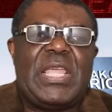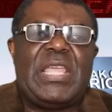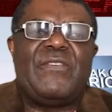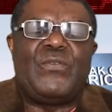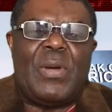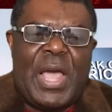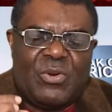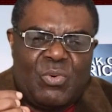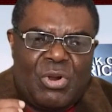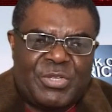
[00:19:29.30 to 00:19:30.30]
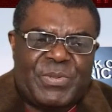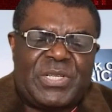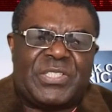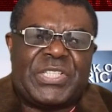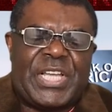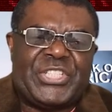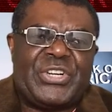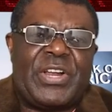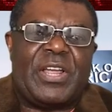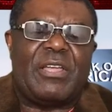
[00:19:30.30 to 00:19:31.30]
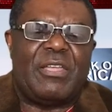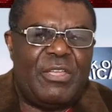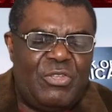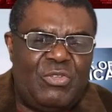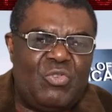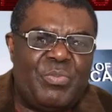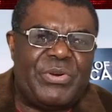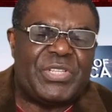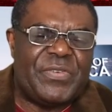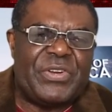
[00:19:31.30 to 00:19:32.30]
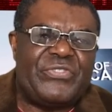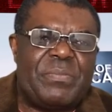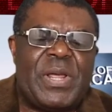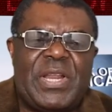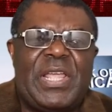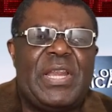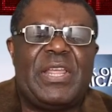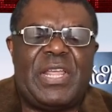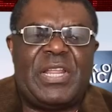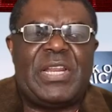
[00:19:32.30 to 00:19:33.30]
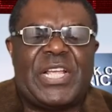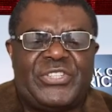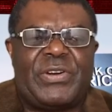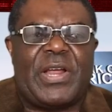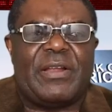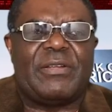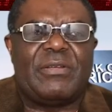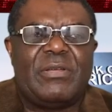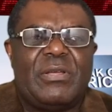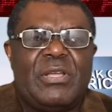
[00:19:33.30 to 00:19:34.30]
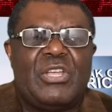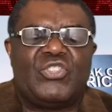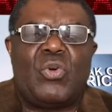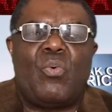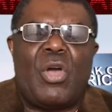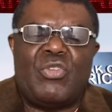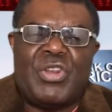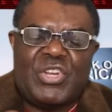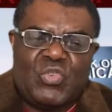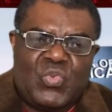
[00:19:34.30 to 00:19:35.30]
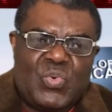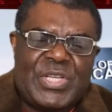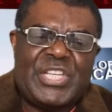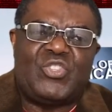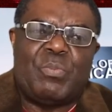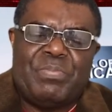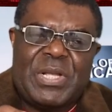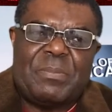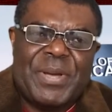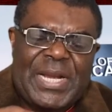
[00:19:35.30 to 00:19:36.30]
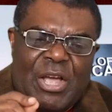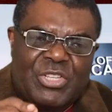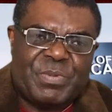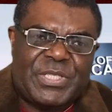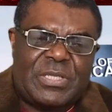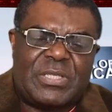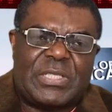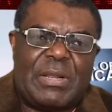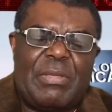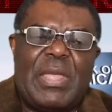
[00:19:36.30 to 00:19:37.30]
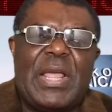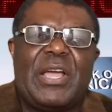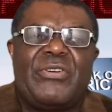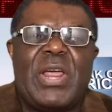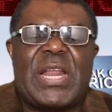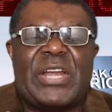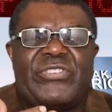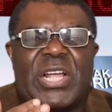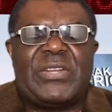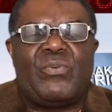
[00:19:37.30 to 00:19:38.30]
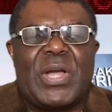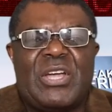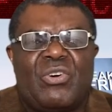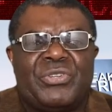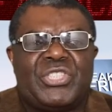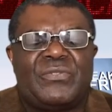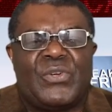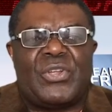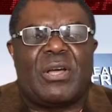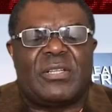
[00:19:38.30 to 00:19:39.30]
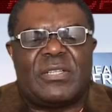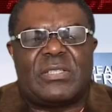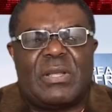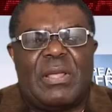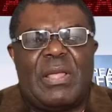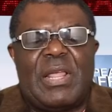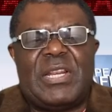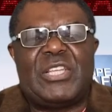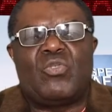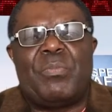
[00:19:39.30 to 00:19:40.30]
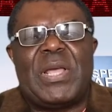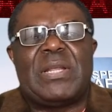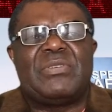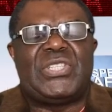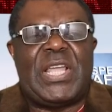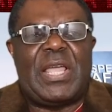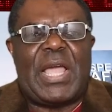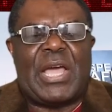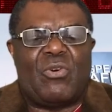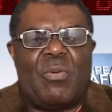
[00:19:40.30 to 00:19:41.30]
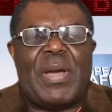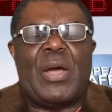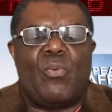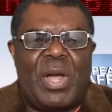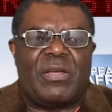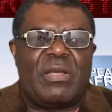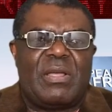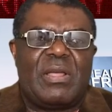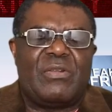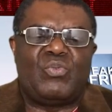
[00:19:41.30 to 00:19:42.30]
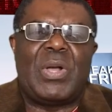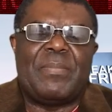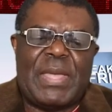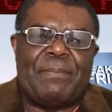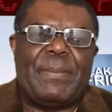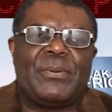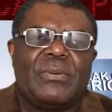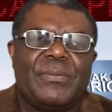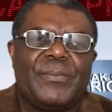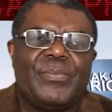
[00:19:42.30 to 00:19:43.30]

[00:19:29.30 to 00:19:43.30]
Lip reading: If you had good hospitals in Nigeria, you'll be receiving treatment in Nigeria. So what you need to do is to build better hospitals, create attractive working conditions for doctors. This will make them stay at home and work to help their people.